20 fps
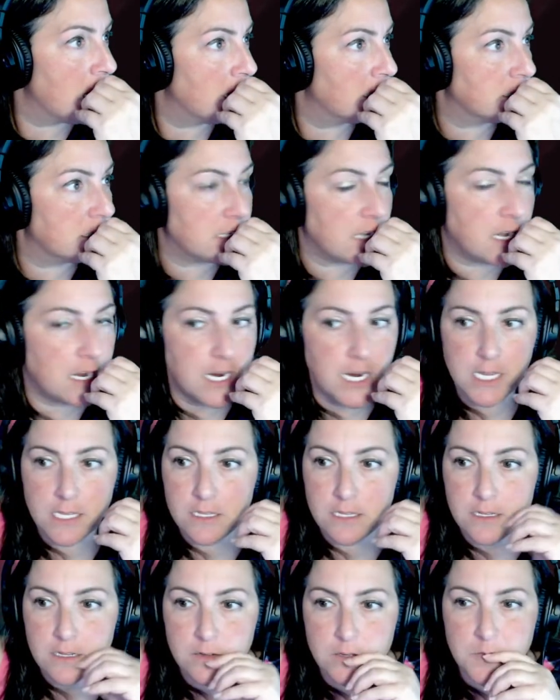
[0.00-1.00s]
sorry,
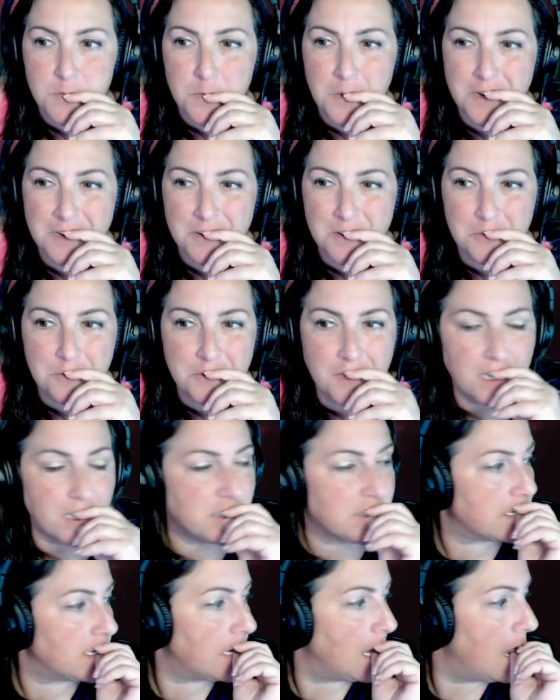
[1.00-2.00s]
that was my
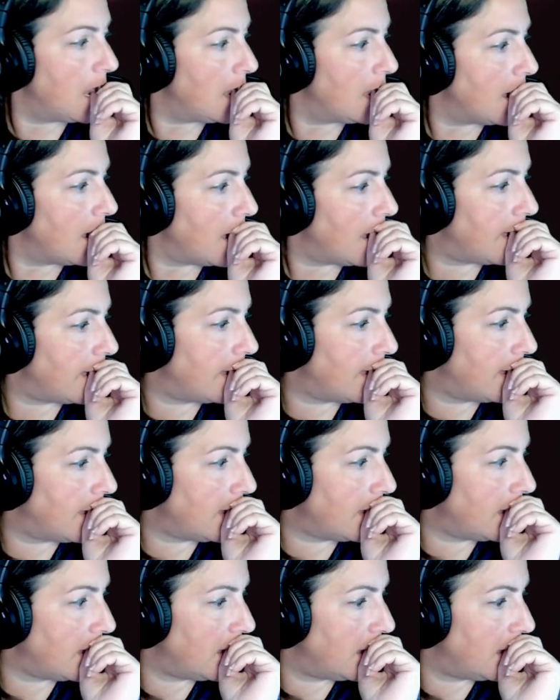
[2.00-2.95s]
notification. Uh,